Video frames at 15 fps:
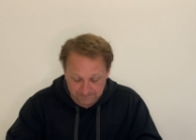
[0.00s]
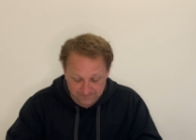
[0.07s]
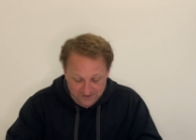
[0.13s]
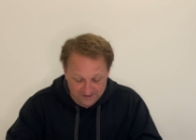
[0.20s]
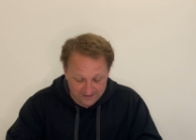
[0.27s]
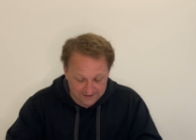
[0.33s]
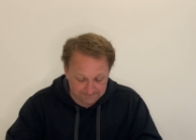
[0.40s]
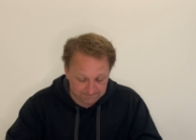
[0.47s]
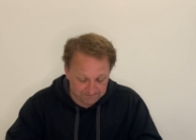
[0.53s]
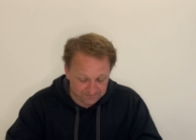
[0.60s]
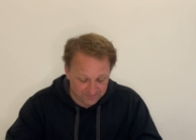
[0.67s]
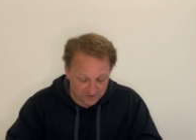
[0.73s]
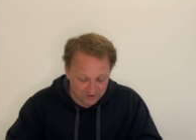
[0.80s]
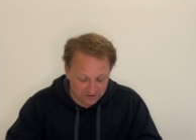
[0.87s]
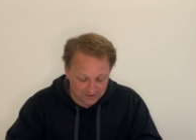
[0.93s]
yeah,
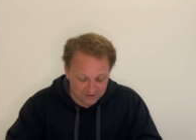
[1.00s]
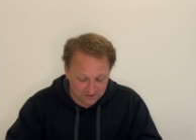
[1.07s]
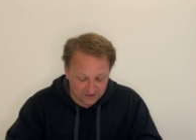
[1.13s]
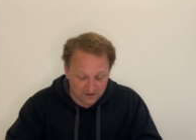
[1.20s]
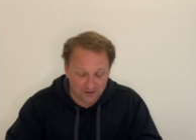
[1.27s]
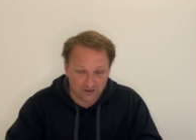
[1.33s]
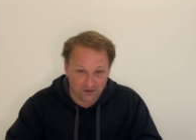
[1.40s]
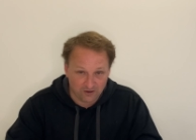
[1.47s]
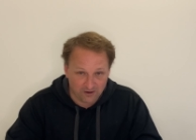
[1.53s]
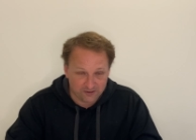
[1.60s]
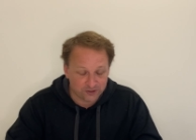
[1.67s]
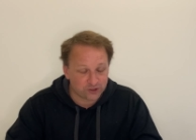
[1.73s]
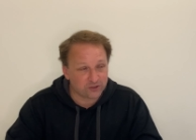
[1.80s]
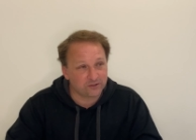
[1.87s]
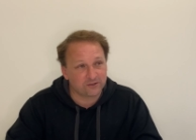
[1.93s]
a lot of
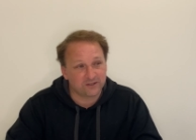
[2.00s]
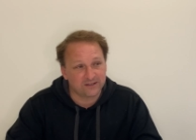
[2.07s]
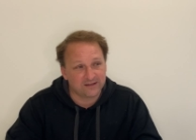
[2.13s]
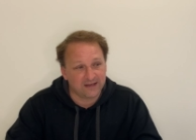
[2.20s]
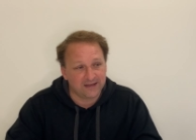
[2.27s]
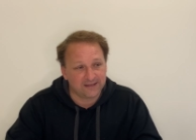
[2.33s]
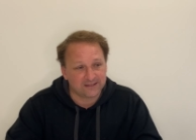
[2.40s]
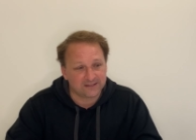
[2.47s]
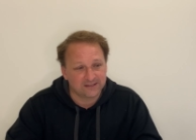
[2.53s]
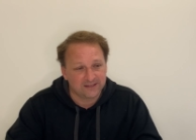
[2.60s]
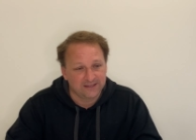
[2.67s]
sugar in that.